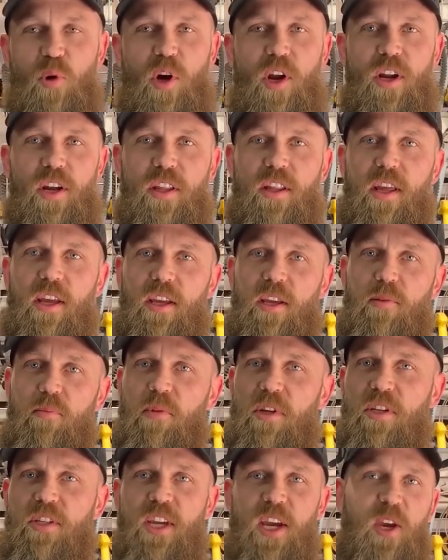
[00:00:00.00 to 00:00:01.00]
a product that can
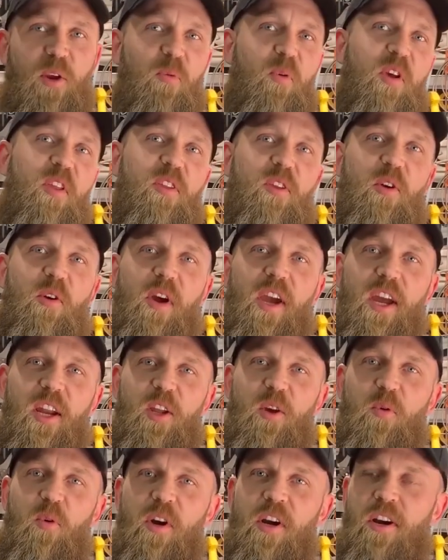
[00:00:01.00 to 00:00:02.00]
be taken with you
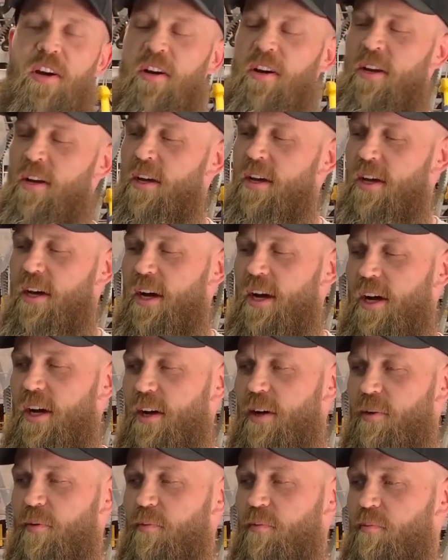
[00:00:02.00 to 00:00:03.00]
anywhere,
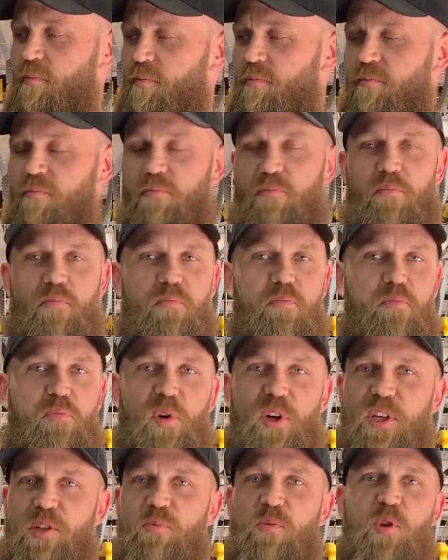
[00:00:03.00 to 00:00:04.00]
um,
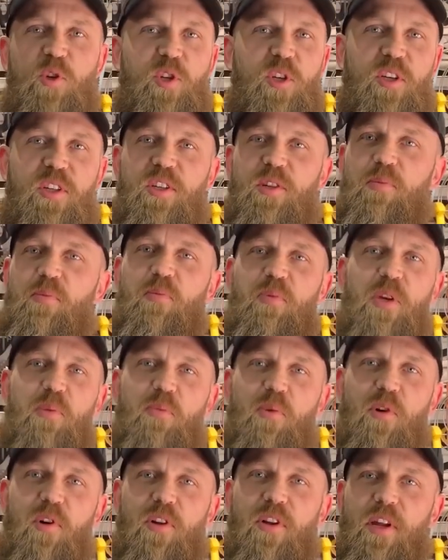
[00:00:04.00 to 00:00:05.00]
brings music to
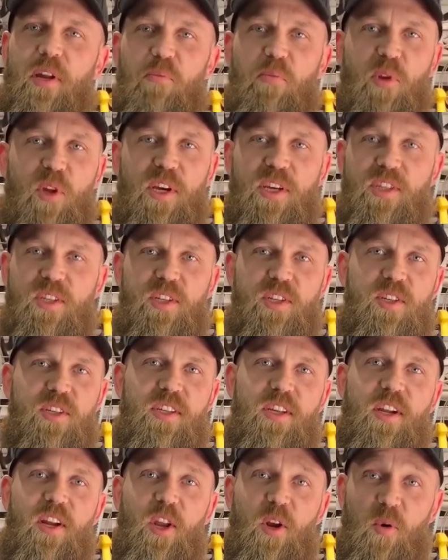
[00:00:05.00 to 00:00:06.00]
people and places
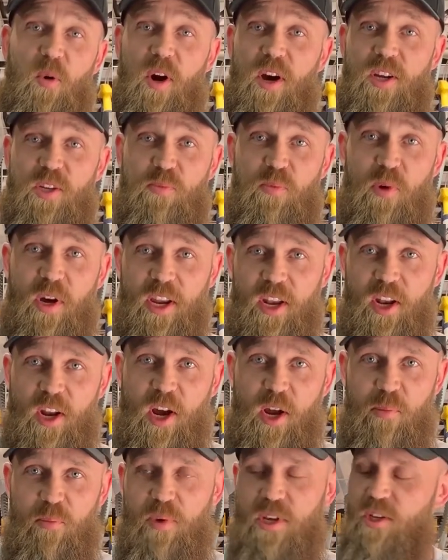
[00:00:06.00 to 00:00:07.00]
that otherwise might
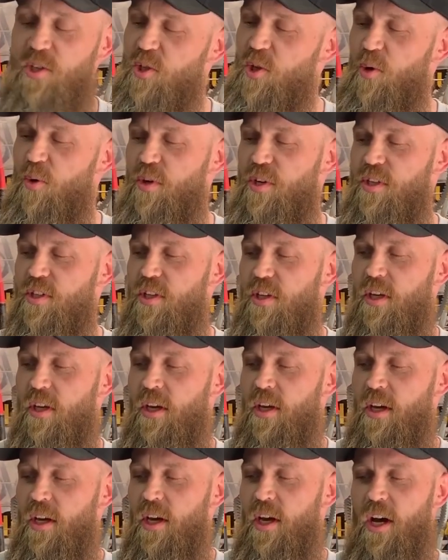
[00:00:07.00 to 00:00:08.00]
not be so easy.
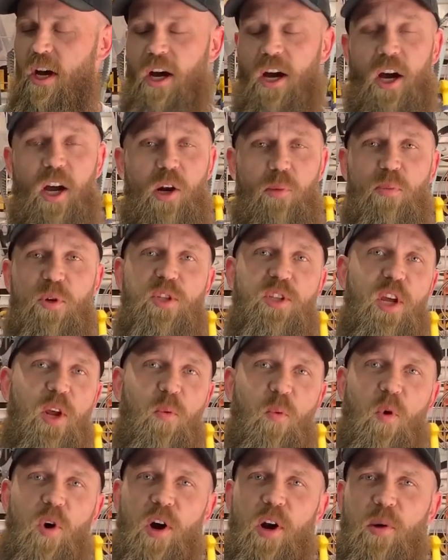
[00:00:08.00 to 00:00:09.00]
100%
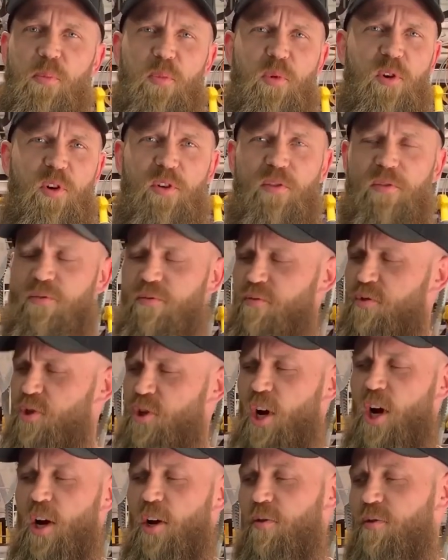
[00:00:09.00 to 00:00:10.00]
uh, waterproof,
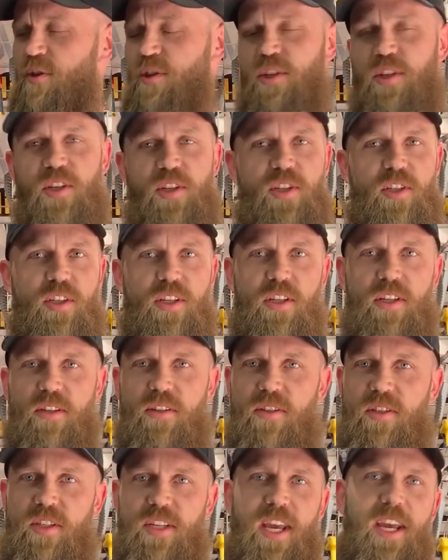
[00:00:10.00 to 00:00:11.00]
shock
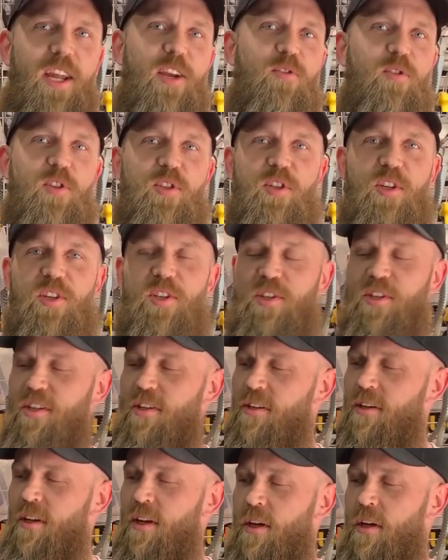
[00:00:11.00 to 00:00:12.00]
resistant, sand
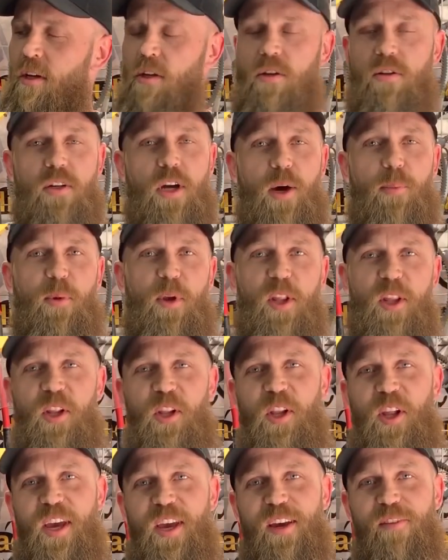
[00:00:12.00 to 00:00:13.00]
resistant. You drop it in
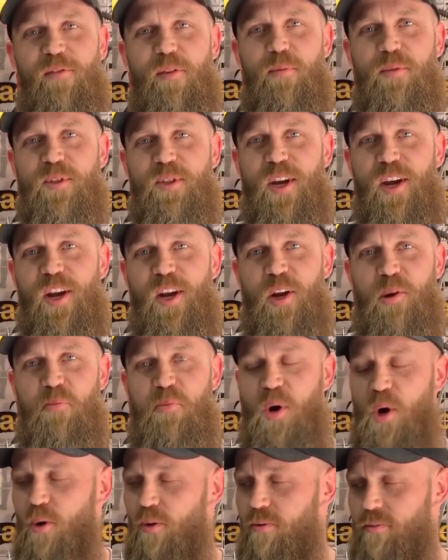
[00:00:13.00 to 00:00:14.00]
the lake from the side of your
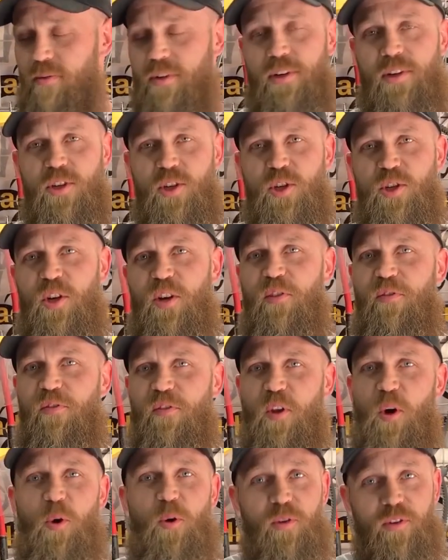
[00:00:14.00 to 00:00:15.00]
boat, she's gonna
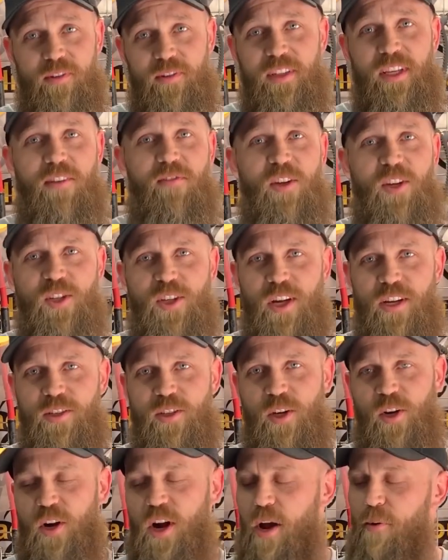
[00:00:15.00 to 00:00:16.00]
float, give you a chance
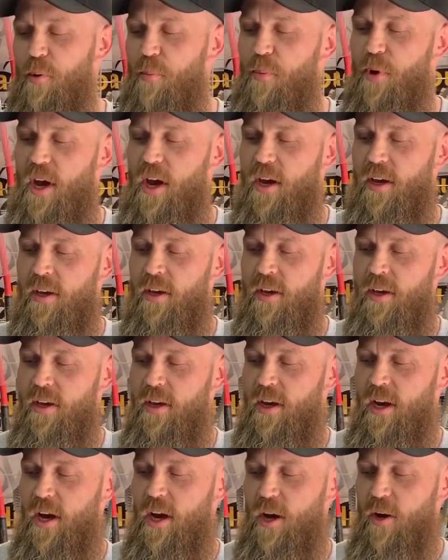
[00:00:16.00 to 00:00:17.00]
to grab it back.
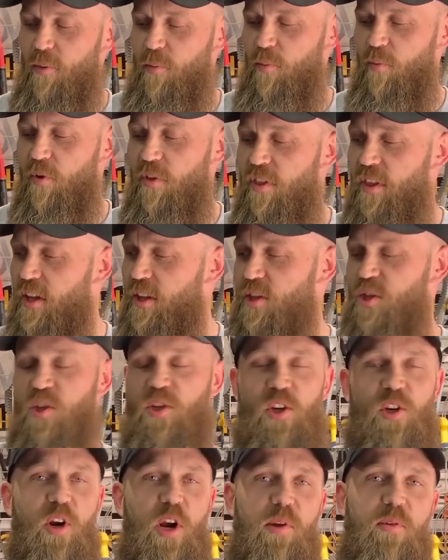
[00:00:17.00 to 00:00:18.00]
Um, we think this
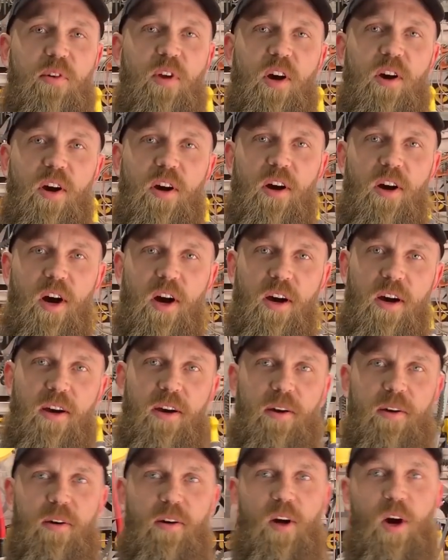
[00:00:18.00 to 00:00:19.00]
is a great
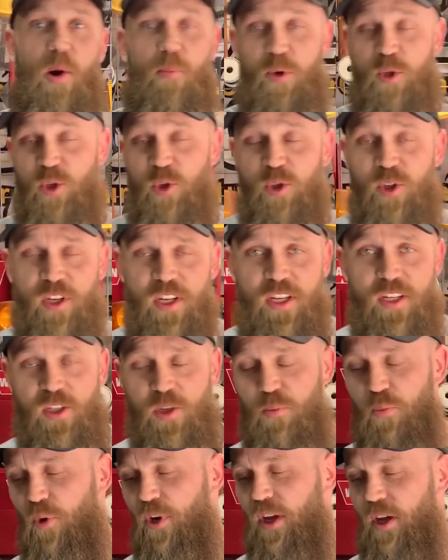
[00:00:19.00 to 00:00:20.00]
uh, opportunity
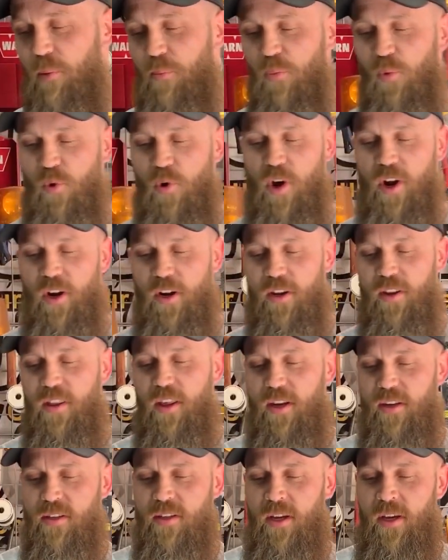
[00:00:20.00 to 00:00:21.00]
to bring a product
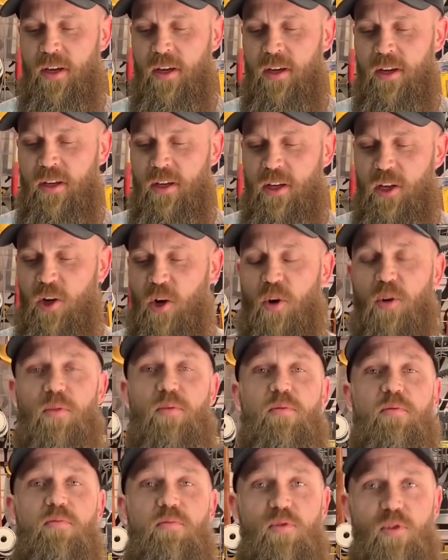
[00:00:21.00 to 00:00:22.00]
that, you know,
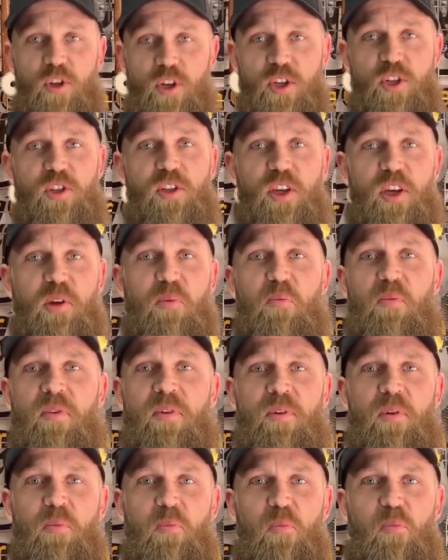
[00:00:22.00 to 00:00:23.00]
traditionally can
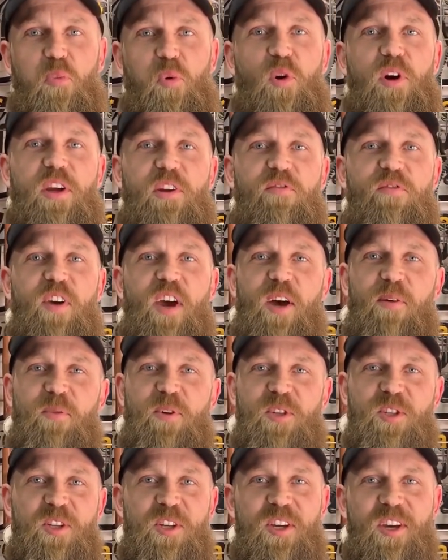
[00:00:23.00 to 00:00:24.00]
bring
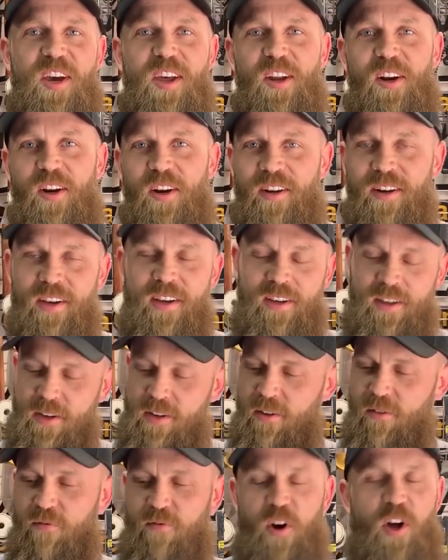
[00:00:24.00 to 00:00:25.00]
families together,
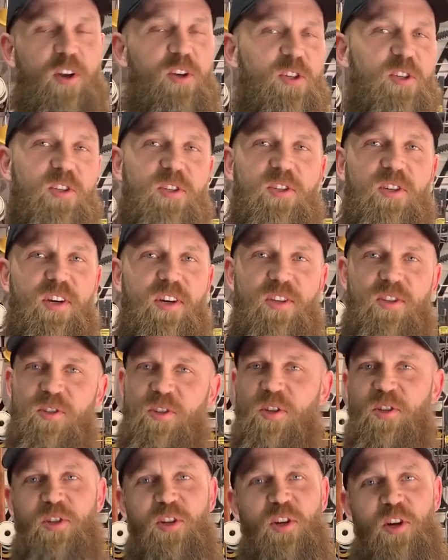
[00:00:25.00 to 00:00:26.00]
fathers and
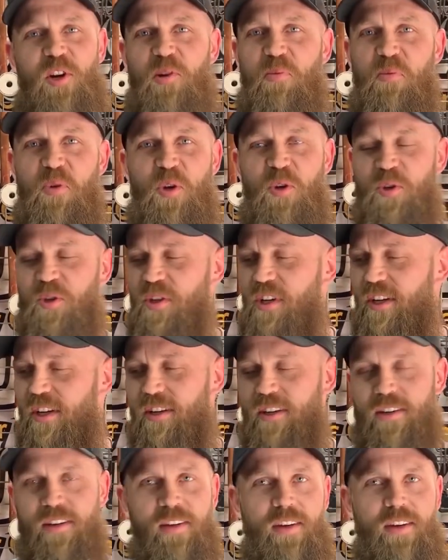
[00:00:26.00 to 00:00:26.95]
sons, listening to music,